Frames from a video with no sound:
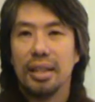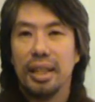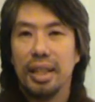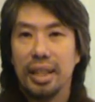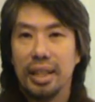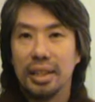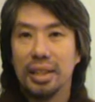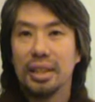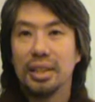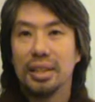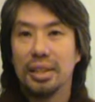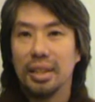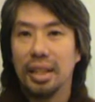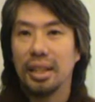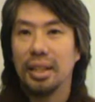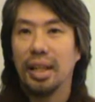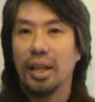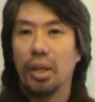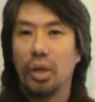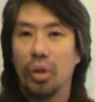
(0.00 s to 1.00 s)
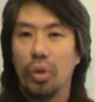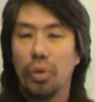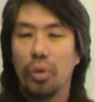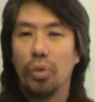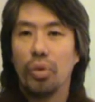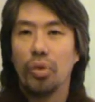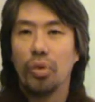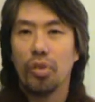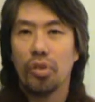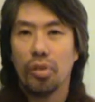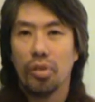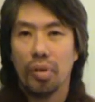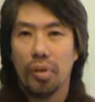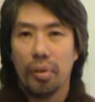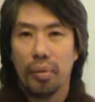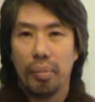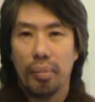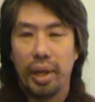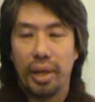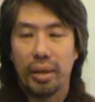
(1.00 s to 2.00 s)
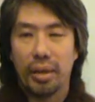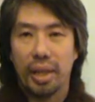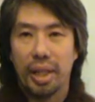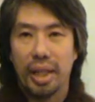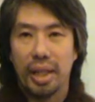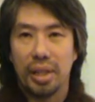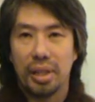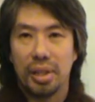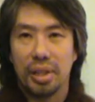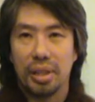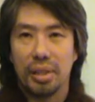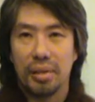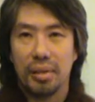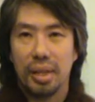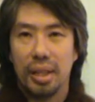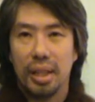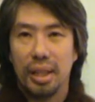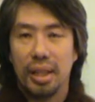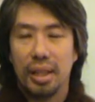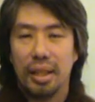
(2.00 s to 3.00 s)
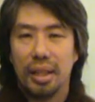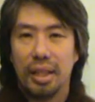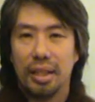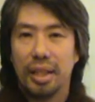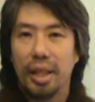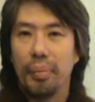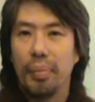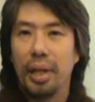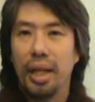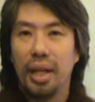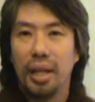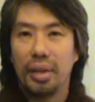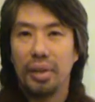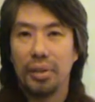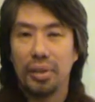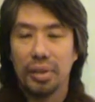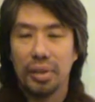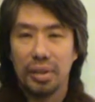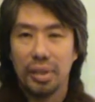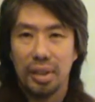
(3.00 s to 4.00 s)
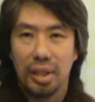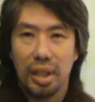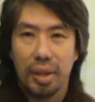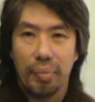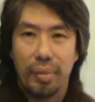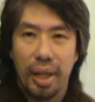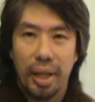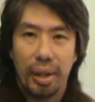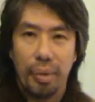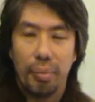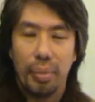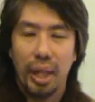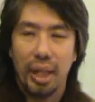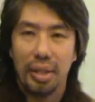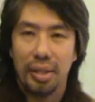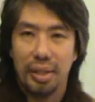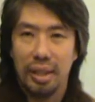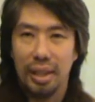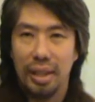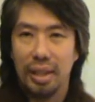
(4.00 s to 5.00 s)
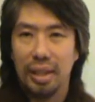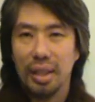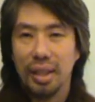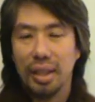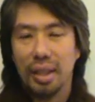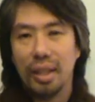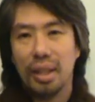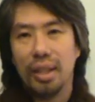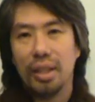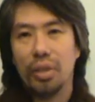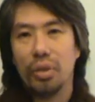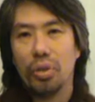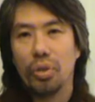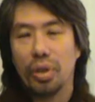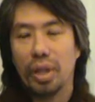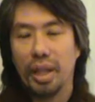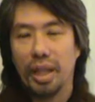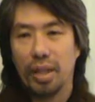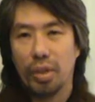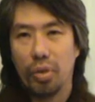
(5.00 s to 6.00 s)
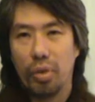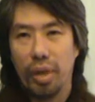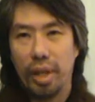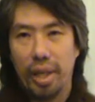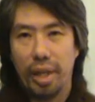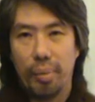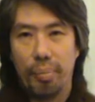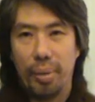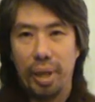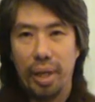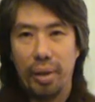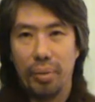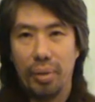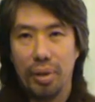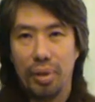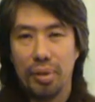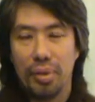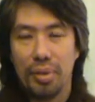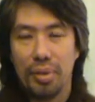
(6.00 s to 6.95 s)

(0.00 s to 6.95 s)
is that I lose my connection, that I'm hindered in my ability to connect to higher power.